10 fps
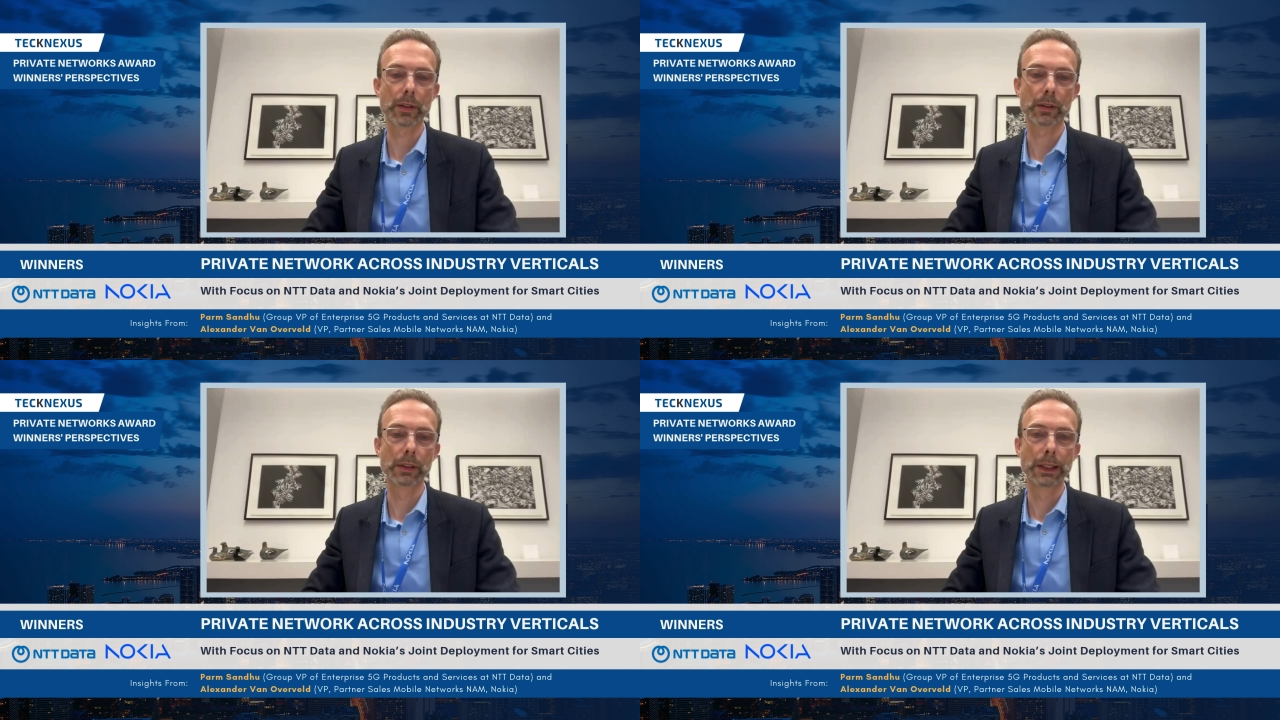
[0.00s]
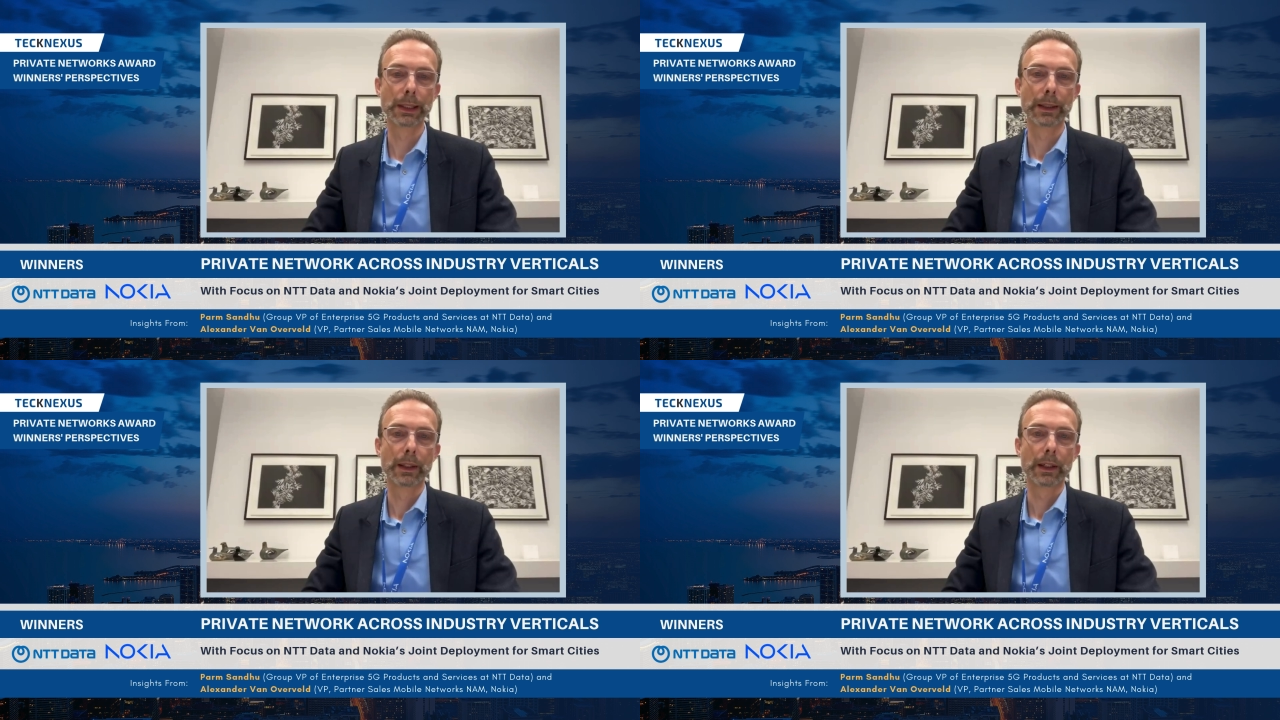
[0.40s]
So,
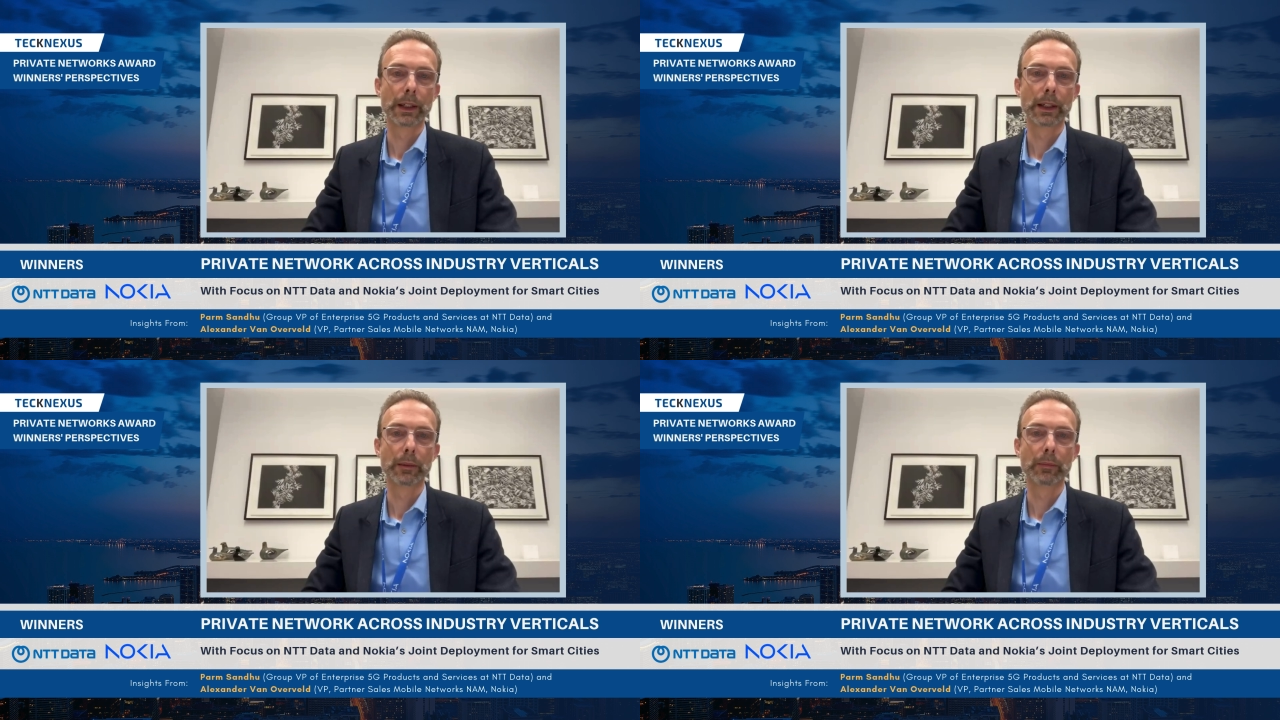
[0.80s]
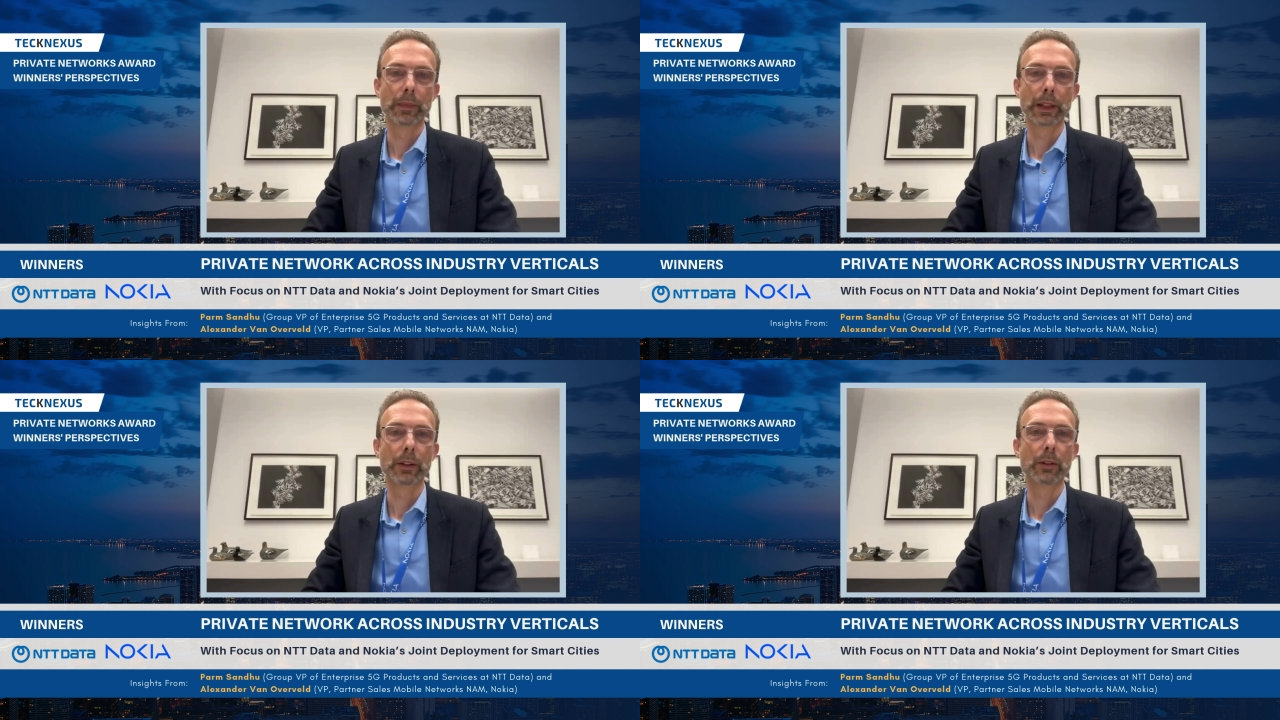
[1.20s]

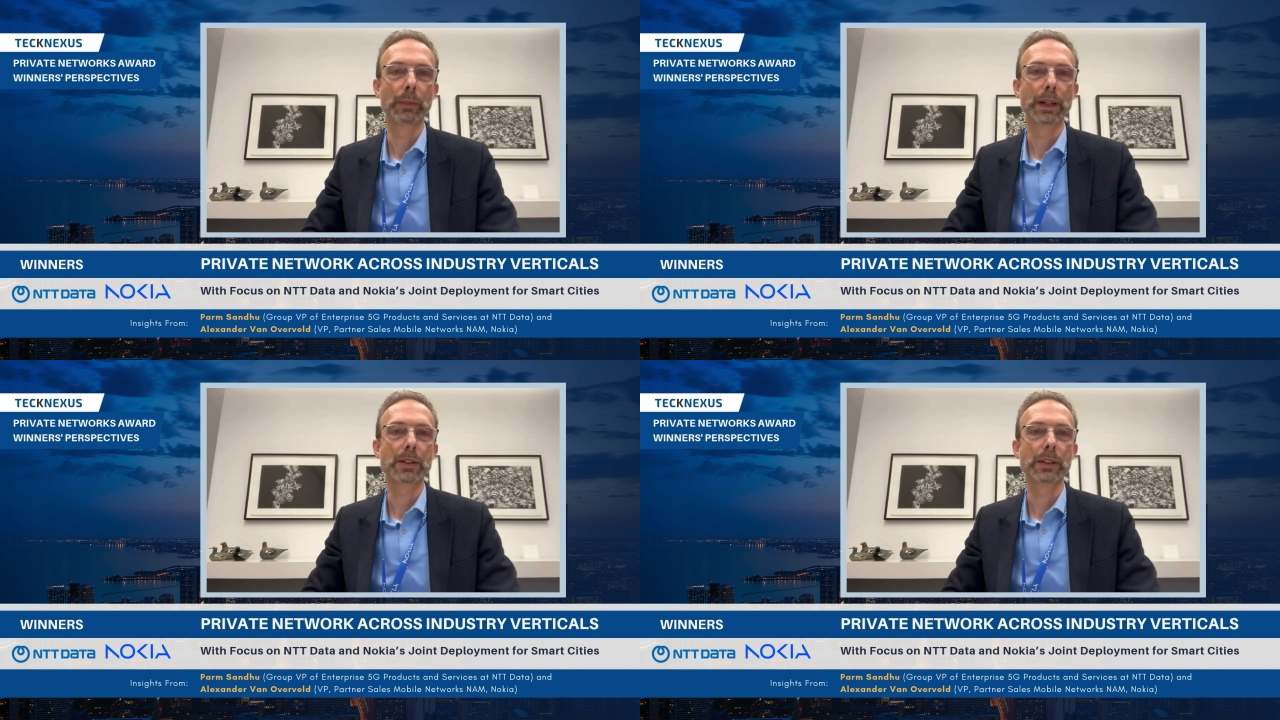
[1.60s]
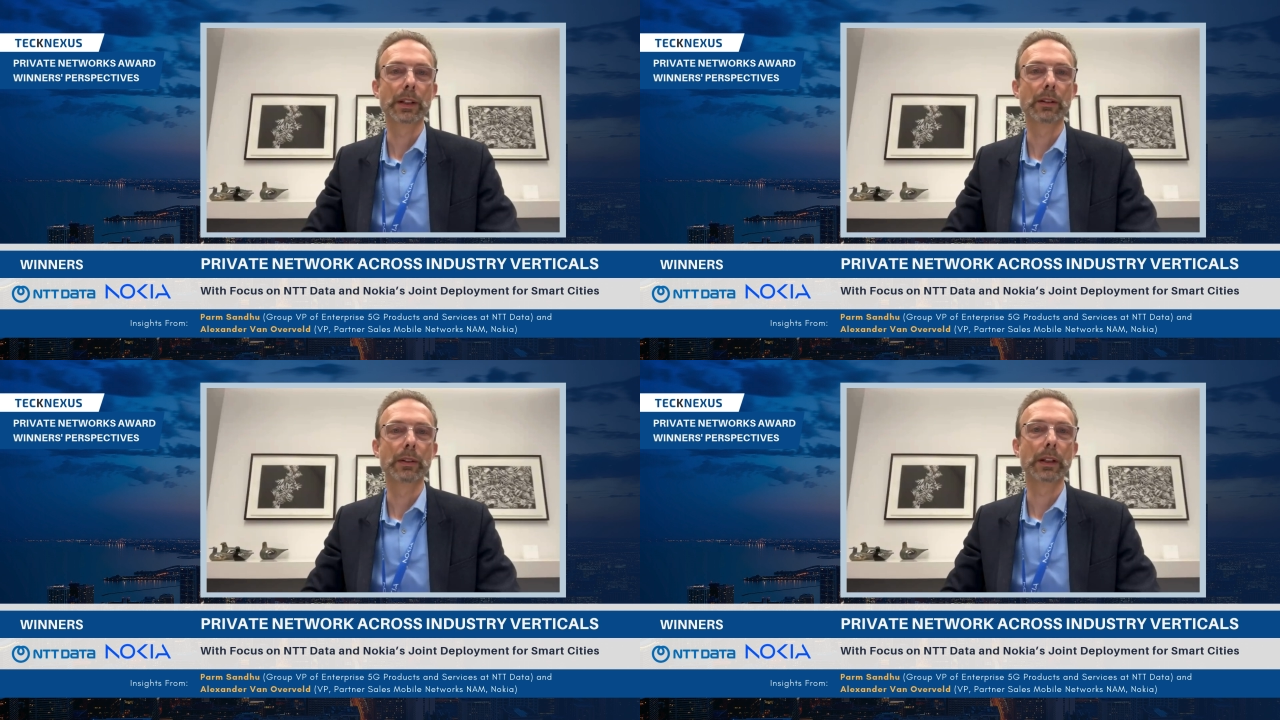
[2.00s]
and you mentioned
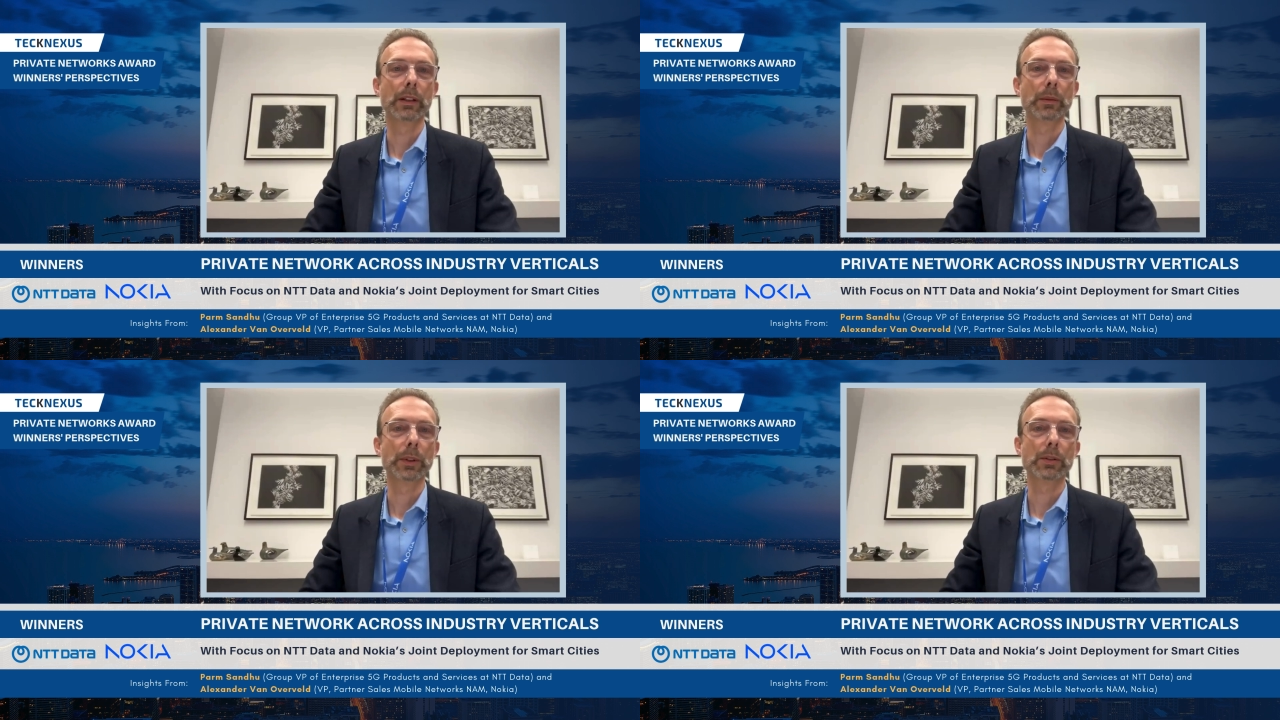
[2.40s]
it already, Hima.